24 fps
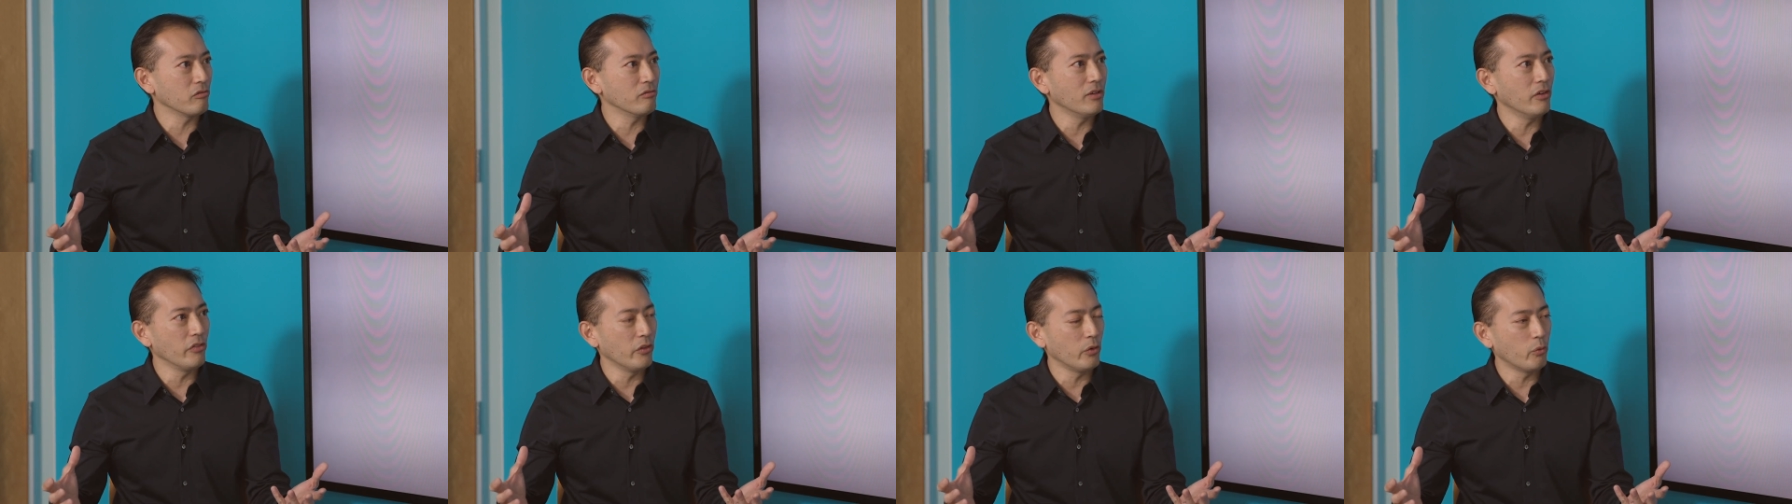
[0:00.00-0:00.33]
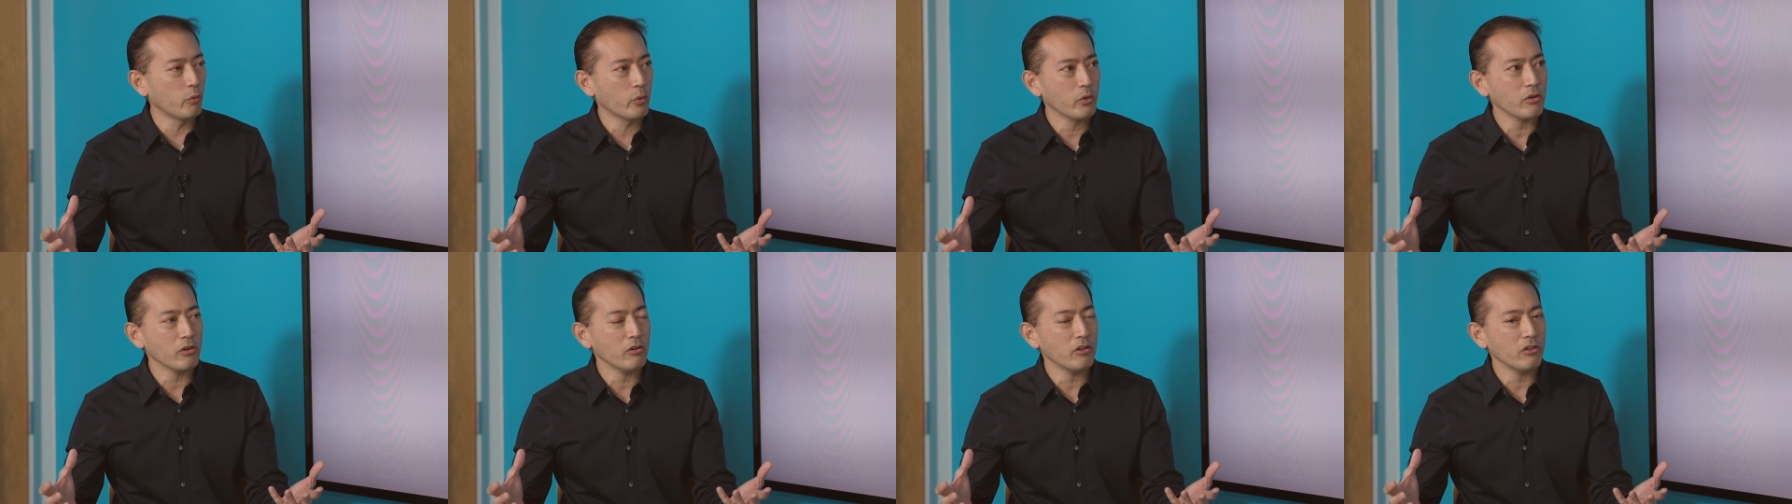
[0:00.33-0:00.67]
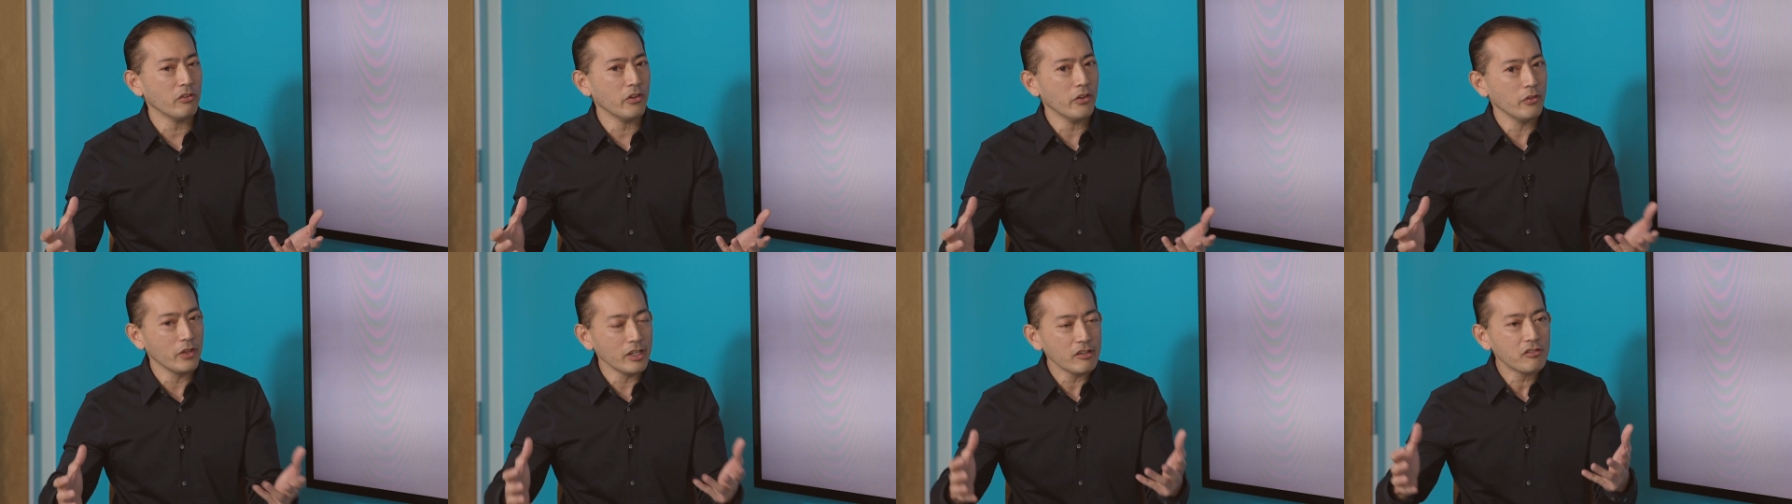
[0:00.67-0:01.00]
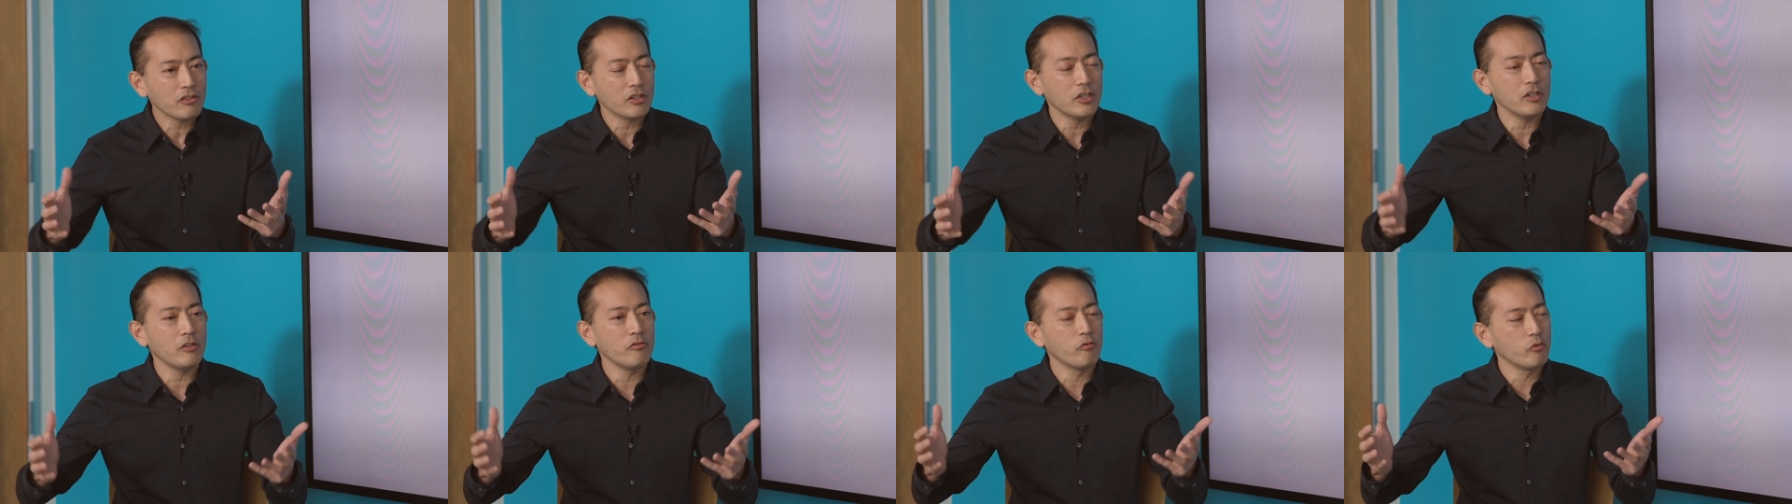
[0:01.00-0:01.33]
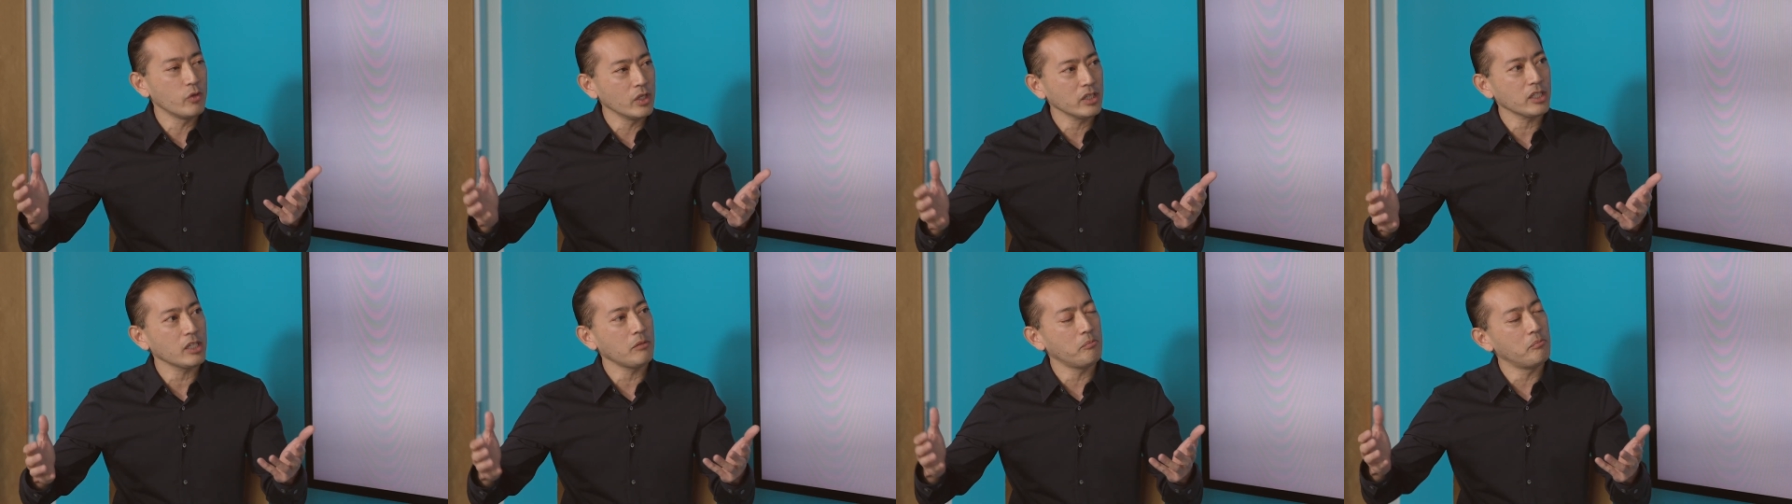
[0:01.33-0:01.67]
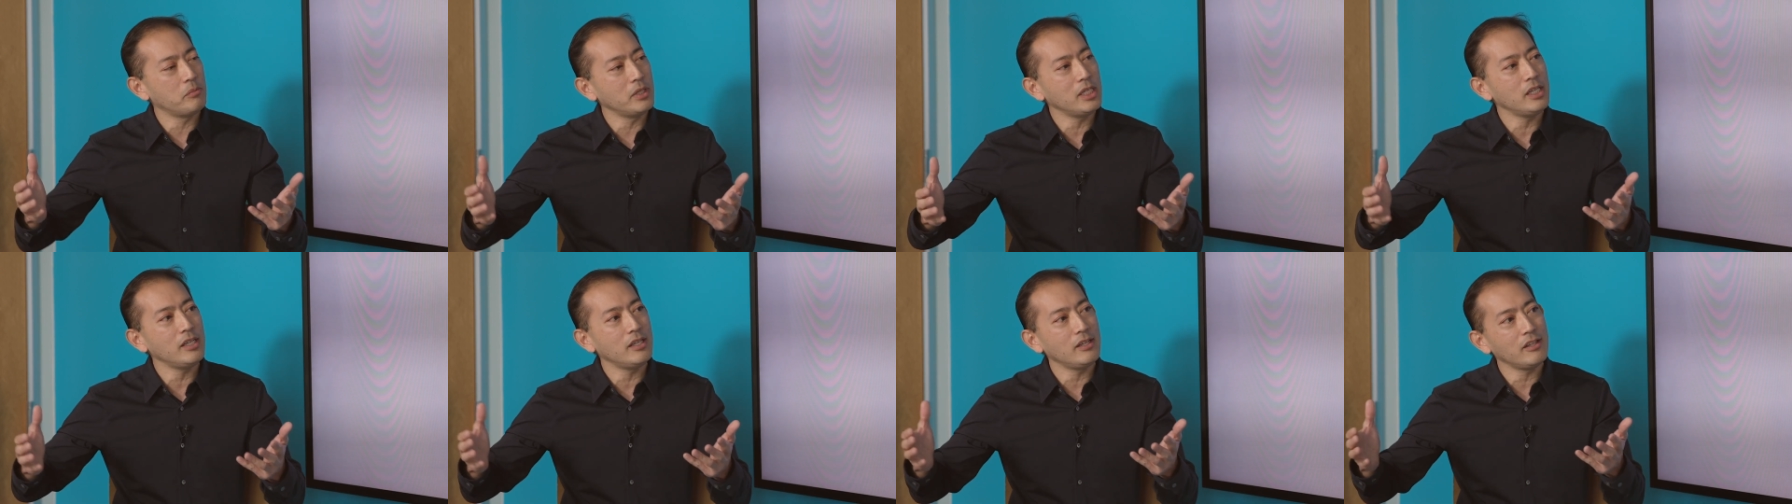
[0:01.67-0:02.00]
around the world. This could really
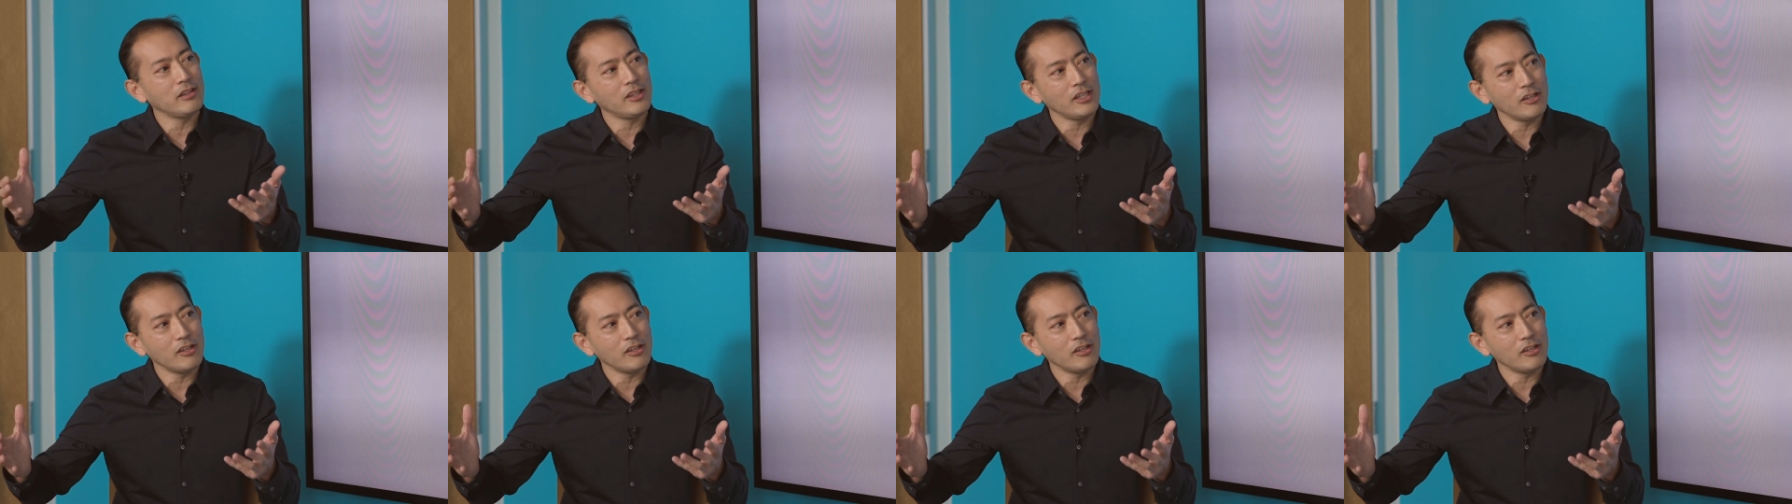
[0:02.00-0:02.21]
be